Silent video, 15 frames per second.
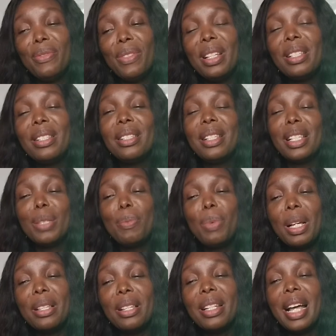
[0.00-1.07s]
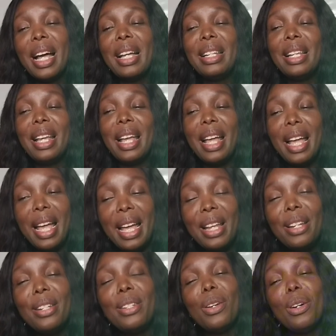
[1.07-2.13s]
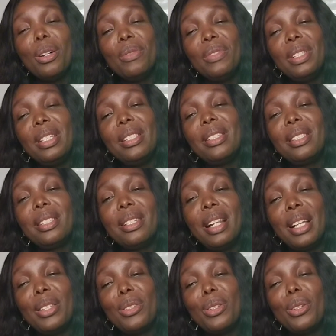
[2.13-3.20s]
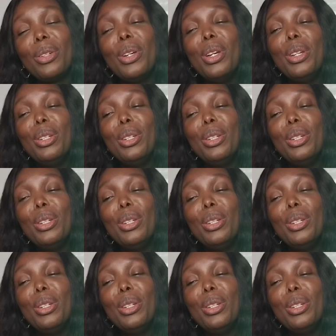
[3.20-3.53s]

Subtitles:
It is expected that at the end of this lecture,